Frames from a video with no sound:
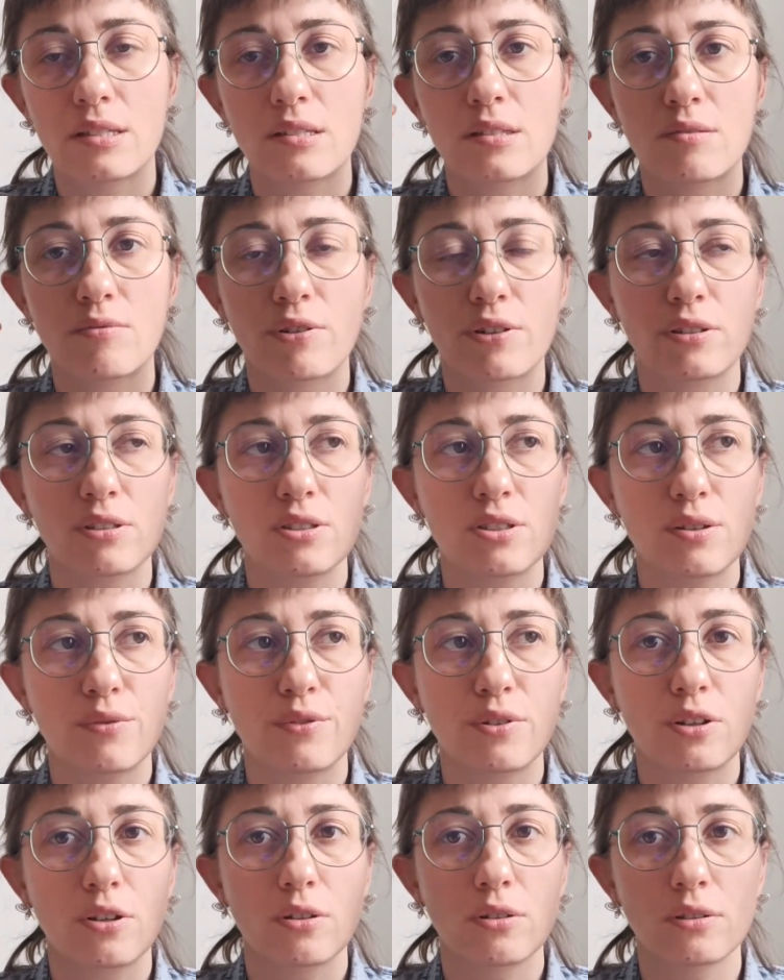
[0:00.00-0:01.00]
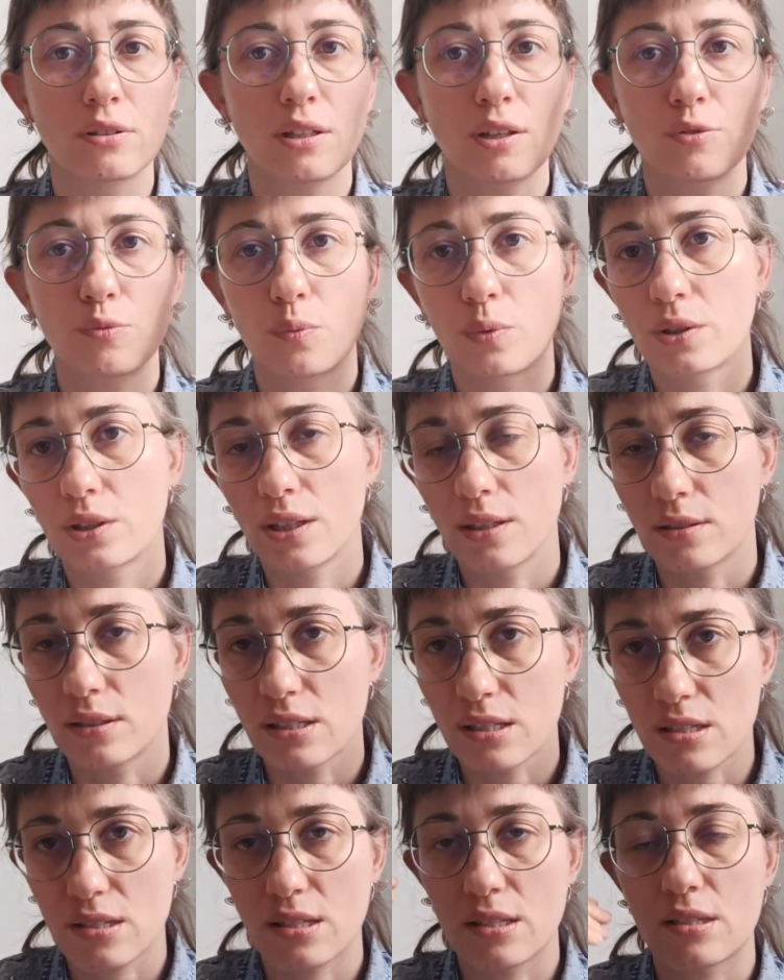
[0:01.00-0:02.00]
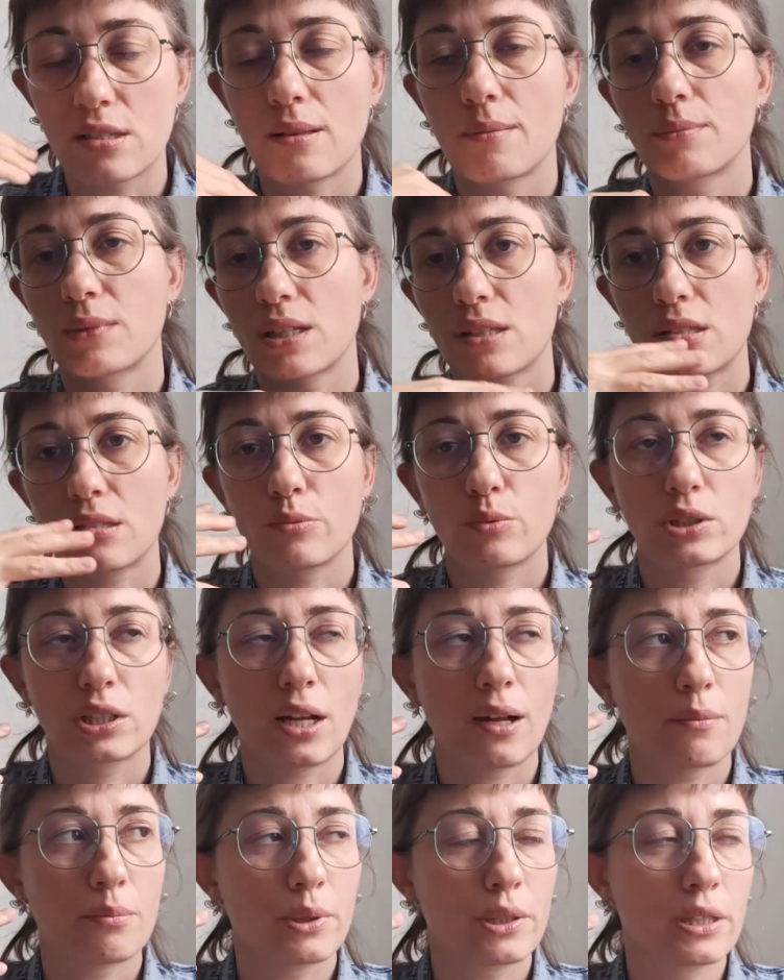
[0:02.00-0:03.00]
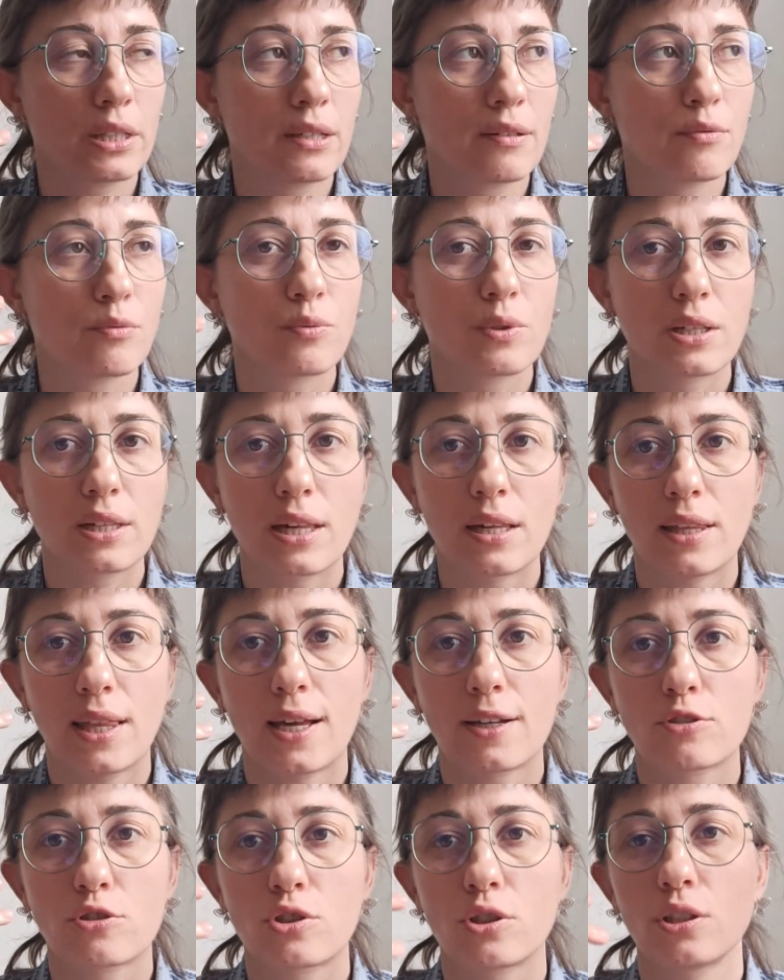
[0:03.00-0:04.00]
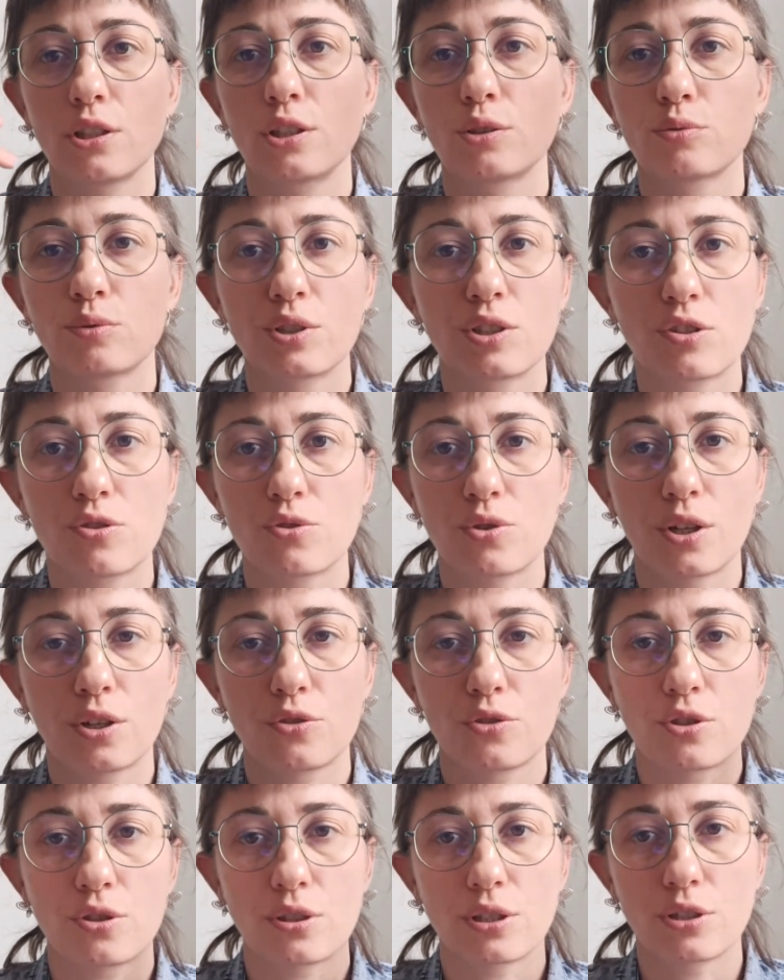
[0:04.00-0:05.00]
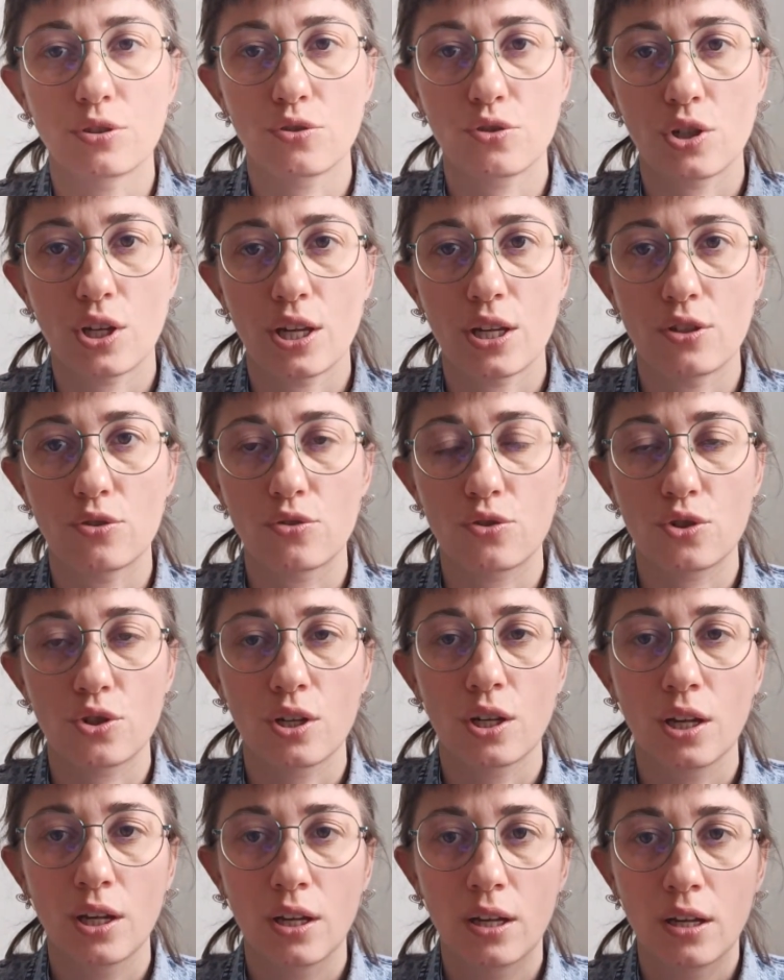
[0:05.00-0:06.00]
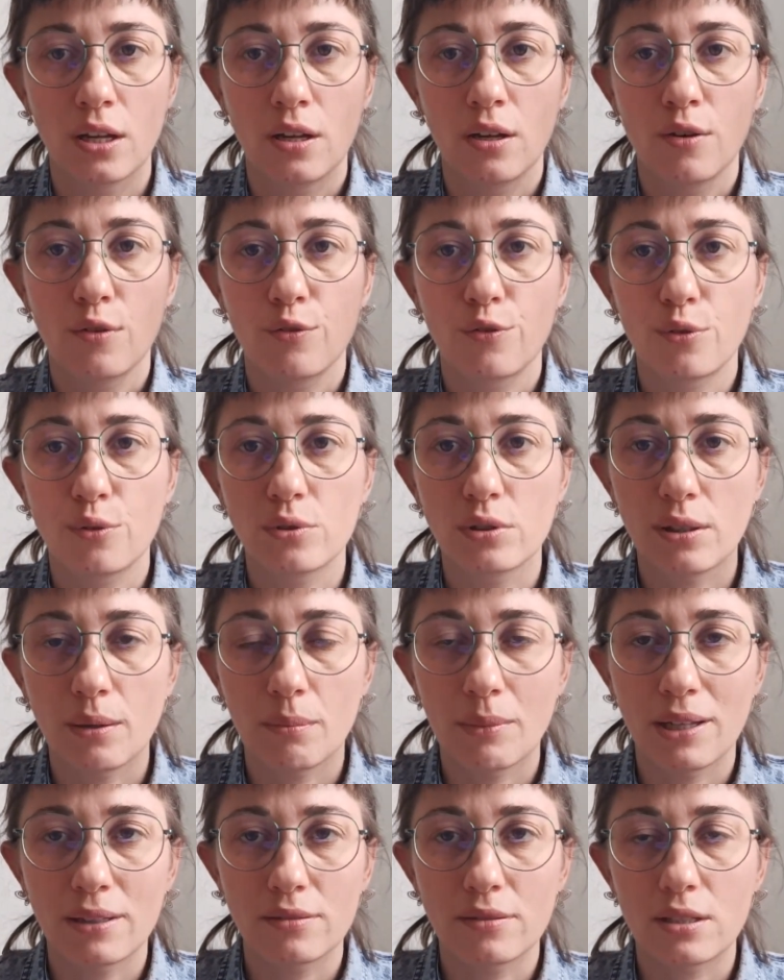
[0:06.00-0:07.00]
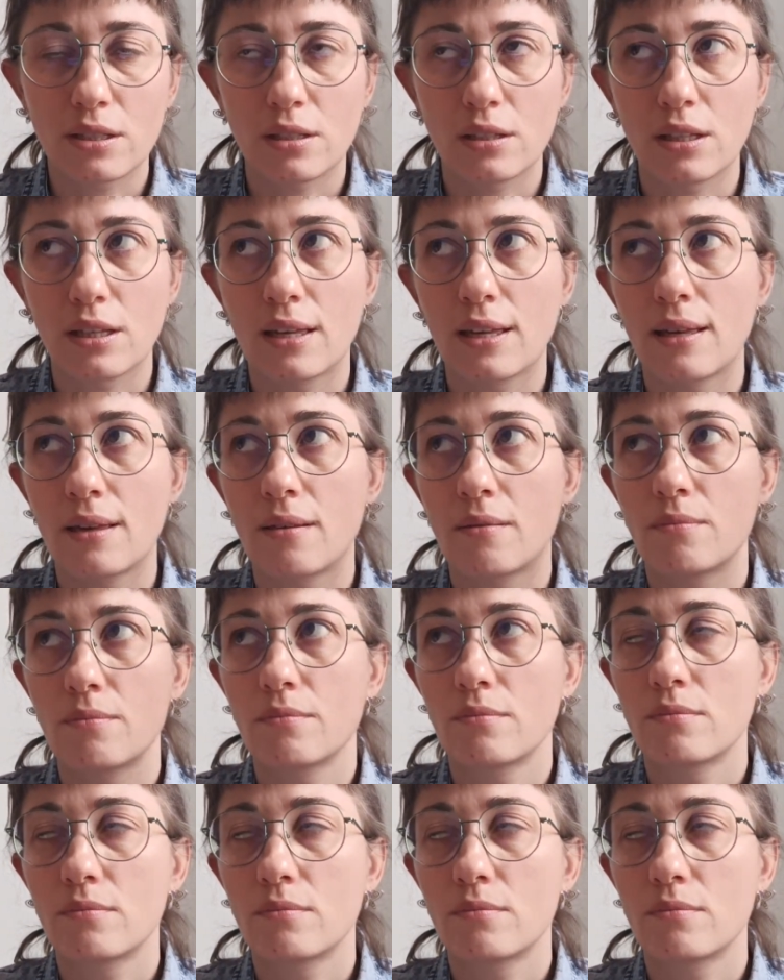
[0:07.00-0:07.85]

it's very difficult that within the system, that's what I believe, we can actually restructure and change fundamentally